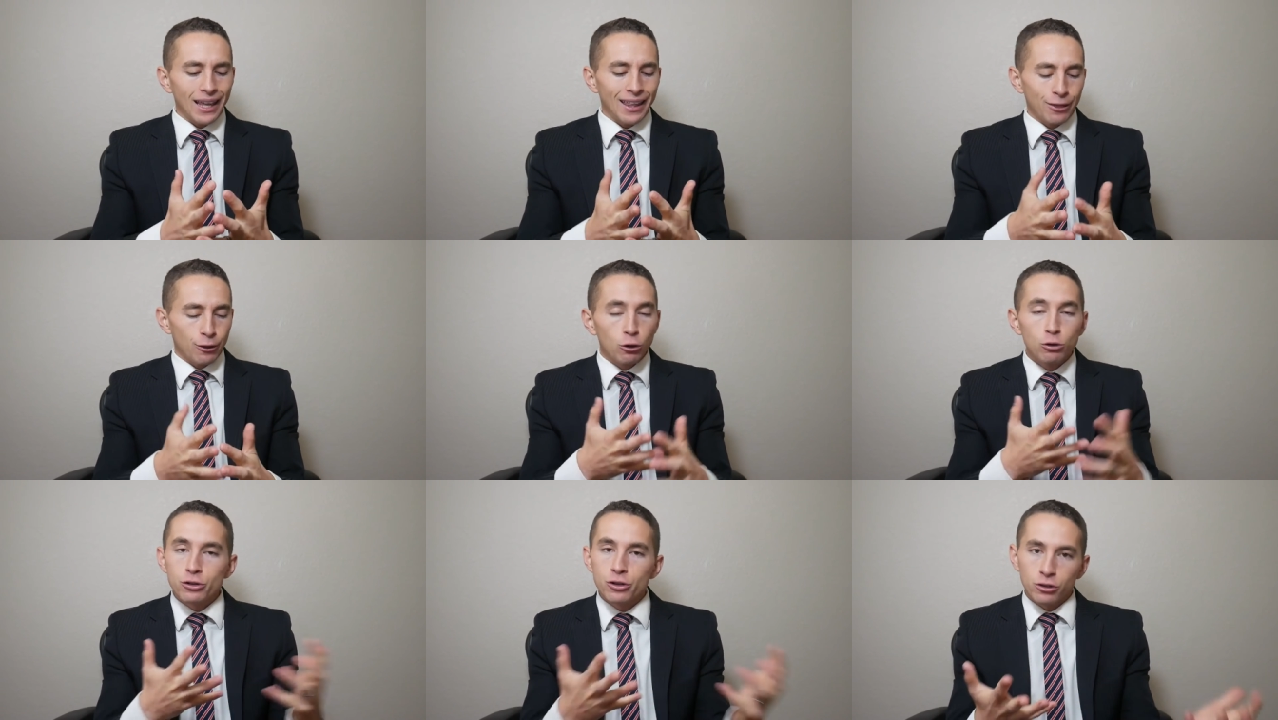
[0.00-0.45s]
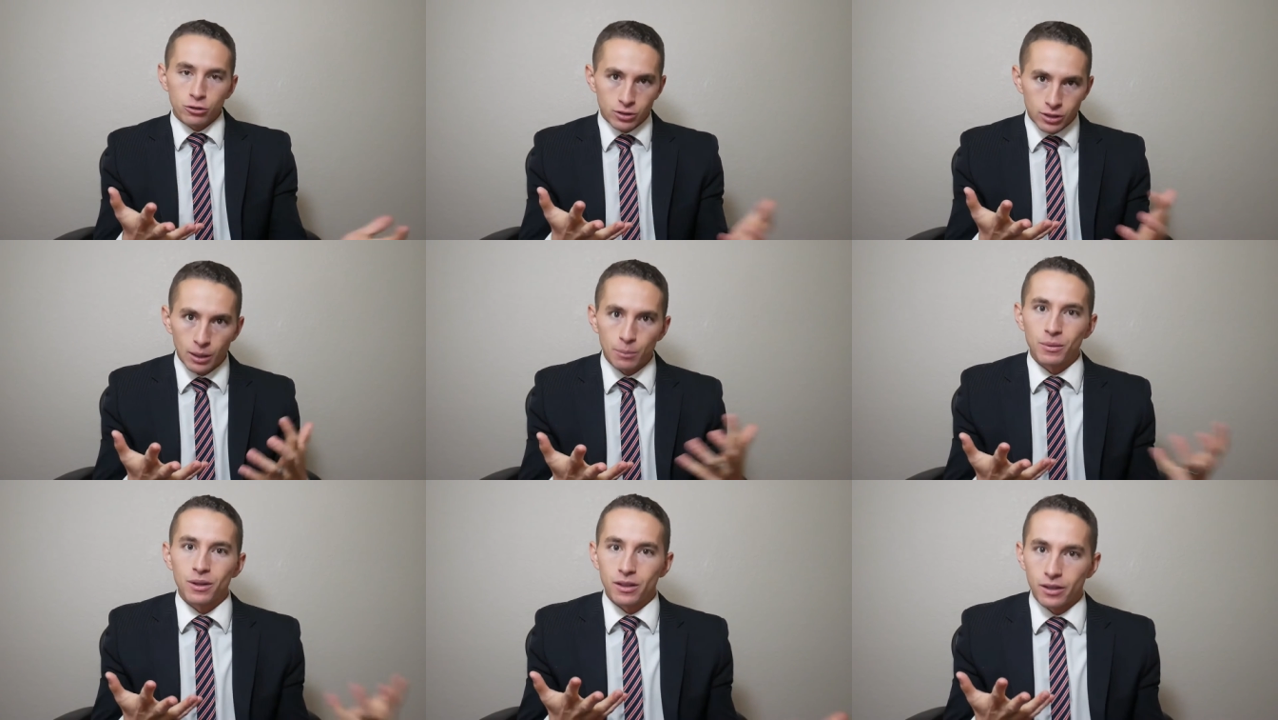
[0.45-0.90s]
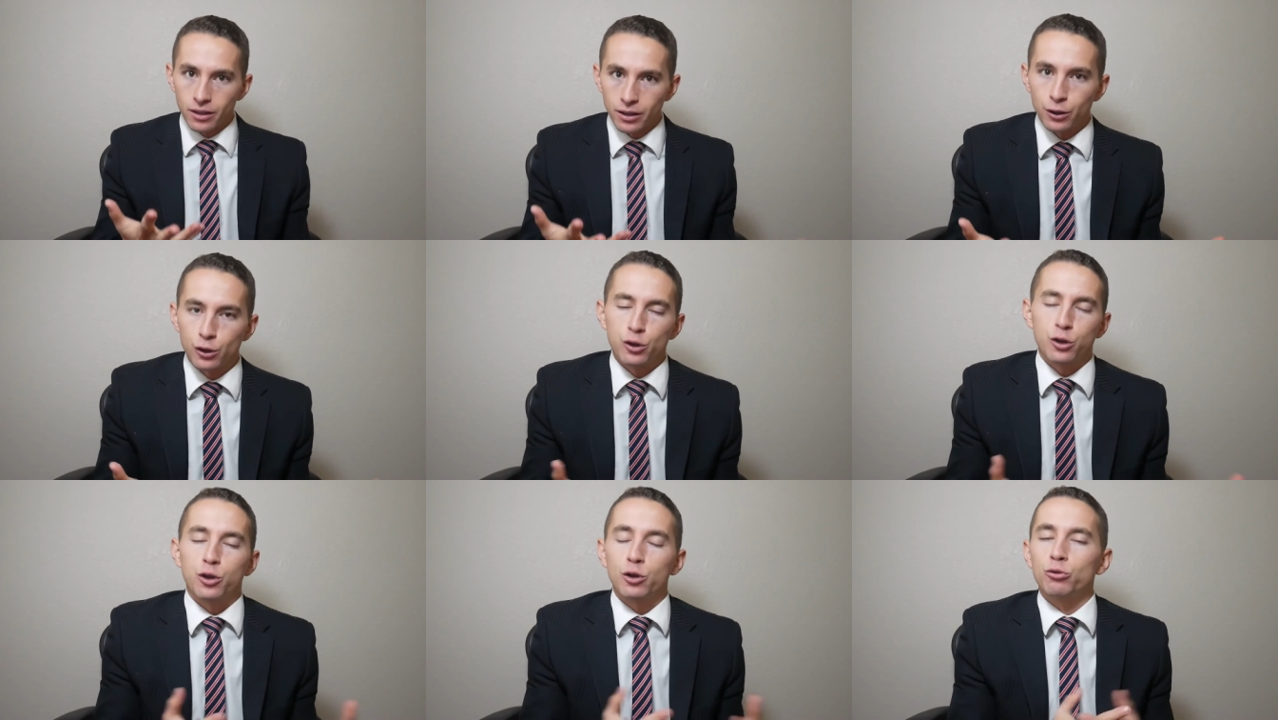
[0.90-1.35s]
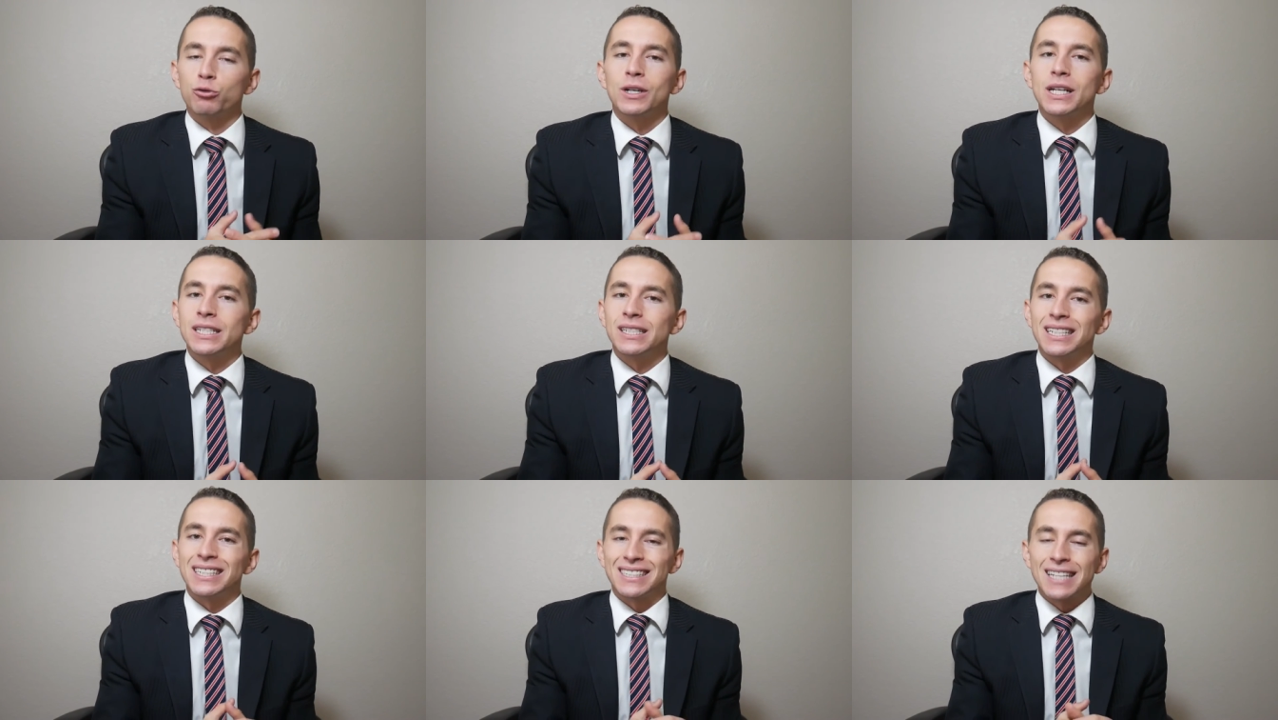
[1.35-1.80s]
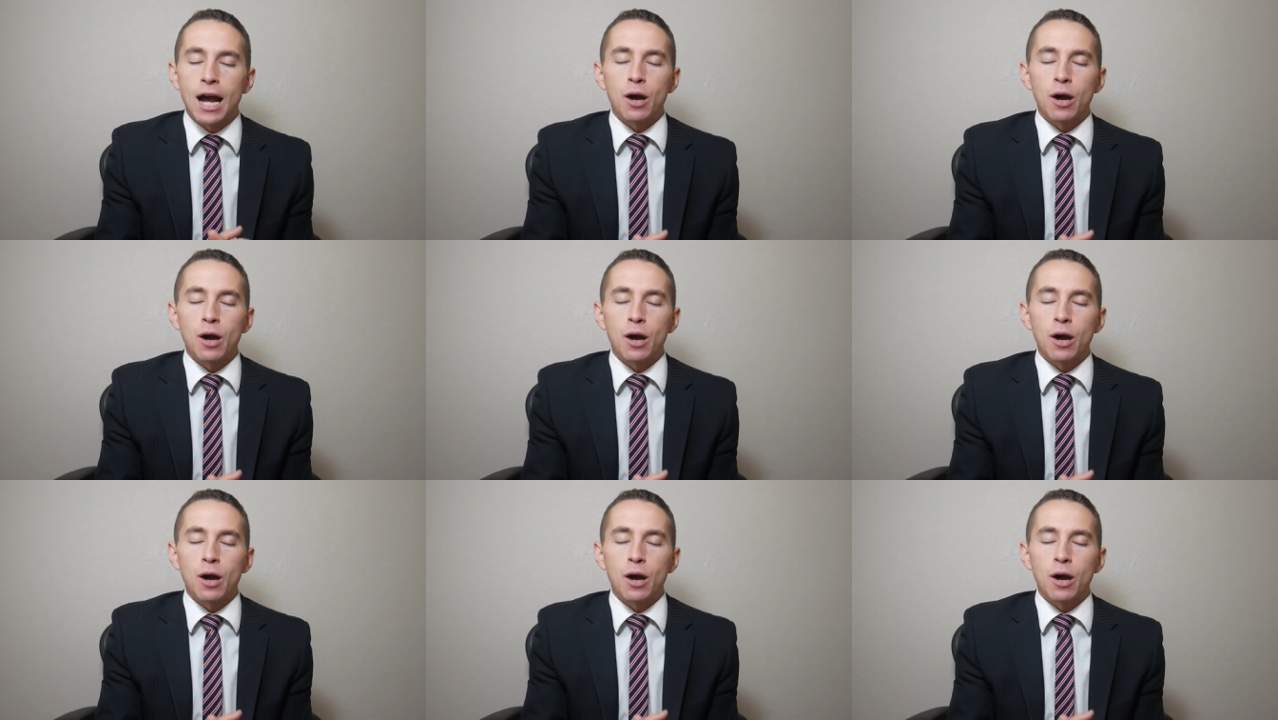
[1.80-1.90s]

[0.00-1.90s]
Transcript: Those are some of the the reasons.